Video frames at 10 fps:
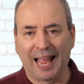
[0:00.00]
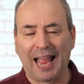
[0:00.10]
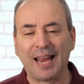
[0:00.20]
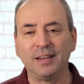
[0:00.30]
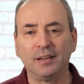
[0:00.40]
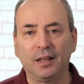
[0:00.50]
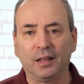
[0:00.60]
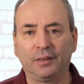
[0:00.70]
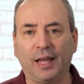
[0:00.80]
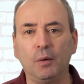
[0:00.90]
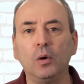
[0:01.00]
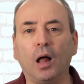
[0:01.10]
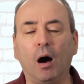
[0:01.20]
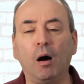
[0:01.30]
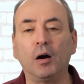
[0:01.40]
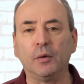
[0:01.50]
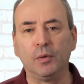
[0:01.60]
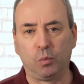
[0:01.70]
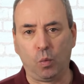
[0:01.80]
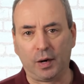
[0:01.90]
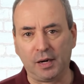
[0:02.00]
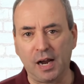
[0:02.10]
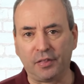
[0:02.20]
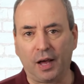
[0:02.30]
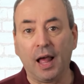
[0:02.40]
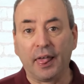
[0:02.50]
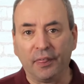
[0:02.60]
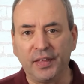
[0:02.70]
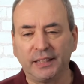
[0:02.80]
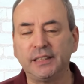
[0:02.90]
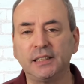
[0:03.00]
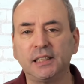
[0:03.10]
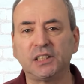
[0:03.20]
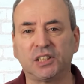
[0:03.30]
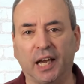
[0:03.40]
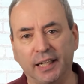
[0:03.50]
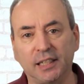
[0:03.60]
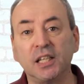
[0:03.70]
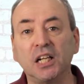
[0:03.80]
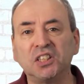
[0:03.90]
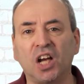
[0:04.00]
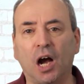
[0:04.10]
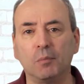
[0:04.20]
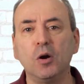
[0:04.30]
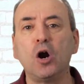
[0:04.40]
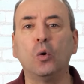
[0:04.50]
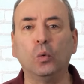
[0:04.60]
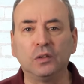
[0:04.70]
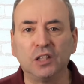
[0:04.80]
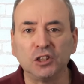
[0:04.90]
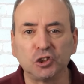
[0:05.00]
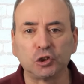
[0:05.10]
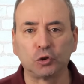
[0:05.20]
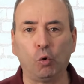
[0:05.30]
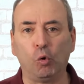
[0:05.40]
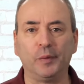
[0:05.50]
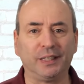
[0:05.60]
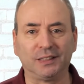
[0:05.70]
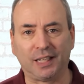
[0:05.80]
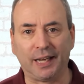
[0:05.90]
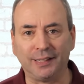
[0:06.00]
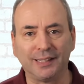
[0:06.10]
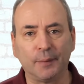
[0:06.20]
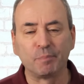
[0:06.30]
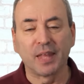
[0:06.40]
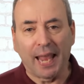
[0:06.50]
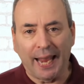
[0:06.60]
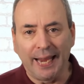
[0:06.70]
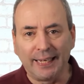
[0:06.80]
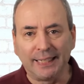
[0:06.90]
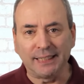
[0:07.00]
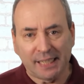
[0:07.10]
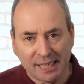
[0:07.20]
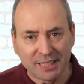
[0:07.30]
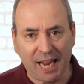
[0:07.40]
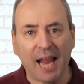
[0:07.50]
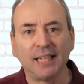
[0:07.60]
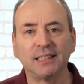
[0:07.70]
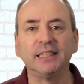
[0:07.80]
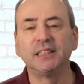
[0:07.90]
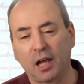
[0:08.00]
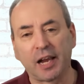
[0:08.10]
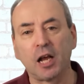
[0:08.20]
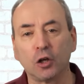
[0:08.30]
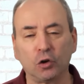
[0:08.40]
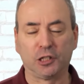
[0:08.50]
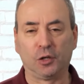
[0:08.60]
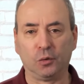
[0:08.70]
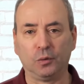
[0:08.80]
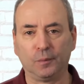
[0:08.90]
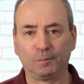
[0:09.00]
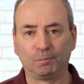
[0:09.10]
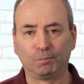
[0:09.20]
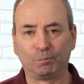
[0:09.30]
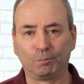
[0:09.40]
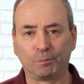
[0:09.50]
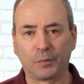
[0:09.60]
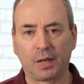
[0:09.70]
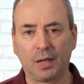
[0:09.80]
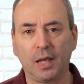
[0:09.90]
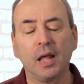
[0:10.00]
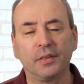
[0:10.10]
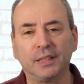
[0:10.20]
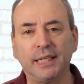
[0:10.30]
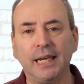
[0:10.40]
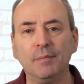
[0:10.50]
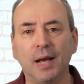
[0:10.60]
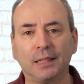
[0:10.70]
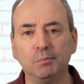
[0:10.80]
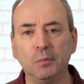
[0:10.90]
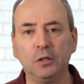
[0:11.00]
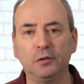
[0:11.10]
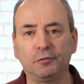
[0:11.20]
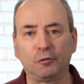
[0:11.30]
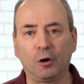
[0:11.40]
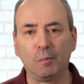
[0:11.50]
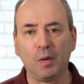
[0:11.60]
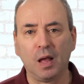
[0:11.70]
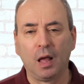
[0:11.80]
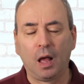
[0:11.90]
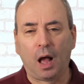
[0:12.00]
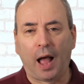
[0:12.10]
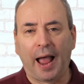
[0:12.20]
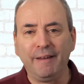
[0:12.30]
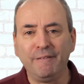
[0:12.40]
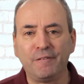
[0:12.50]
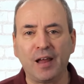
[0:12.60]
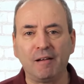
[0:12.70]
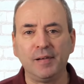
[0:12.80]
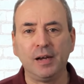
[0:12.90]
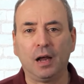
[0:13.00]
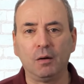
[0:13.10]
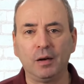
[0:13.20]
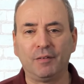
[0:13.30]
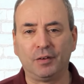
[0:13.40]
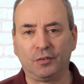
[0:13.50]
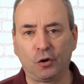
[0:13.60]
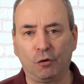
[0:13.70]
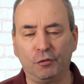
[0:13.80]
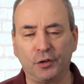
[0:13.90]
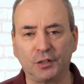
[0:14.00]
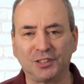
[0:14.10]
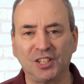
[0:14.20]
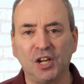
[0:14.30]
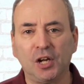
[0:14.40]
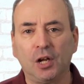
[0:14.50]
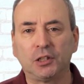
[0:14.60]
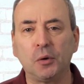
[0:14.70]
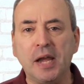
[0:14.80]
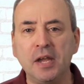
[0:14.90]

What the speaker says: and they will argue with one another. This is the stage that Tuckman called the storming stage. It is intensely psychological. The team has moved from a very low level of confidence to